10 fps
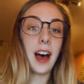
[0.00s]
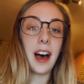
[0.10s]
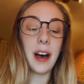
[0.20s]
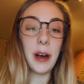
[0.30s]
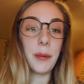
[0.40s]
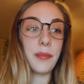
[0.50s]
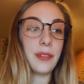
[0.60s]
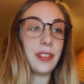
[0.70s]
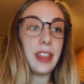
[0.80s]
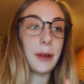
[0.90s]

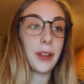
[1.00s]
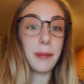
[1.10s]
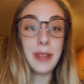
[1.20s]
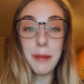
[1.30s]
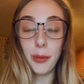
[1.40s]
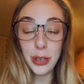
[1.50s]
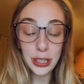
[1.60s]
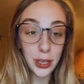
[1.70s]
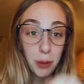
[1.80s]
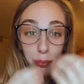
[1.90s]
They were like, people
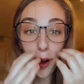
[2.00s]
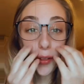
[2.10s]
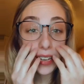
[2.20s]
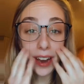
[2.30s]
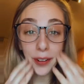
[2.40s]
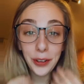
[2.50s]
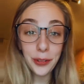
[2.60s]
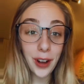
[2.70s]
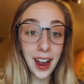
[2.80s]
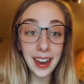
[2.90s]
just start bawling out,
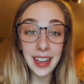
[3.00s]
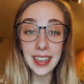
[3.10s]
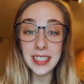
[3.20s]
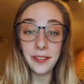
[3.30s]
crying.